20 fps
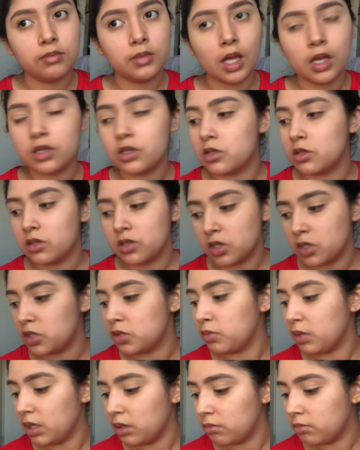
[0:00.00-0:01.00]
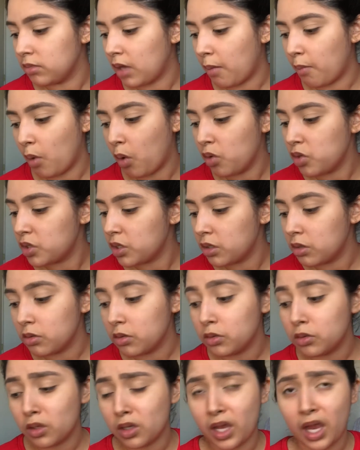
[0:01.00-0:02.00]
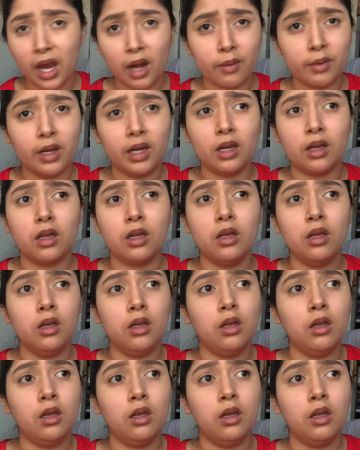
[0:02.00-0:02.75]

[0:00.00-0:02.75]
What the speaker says: That's just me. Emotional, caring.